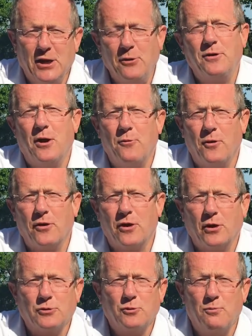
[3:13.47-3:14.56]
don't know what the
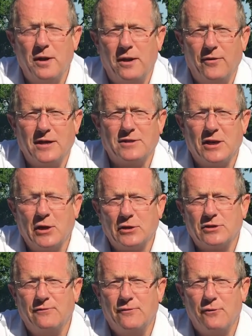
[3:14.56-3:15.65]
cost would be, and that's the
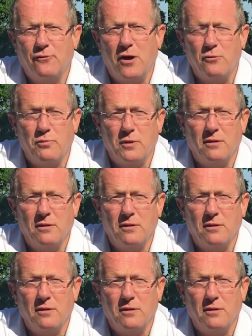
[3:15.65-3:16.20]
cost of the rope.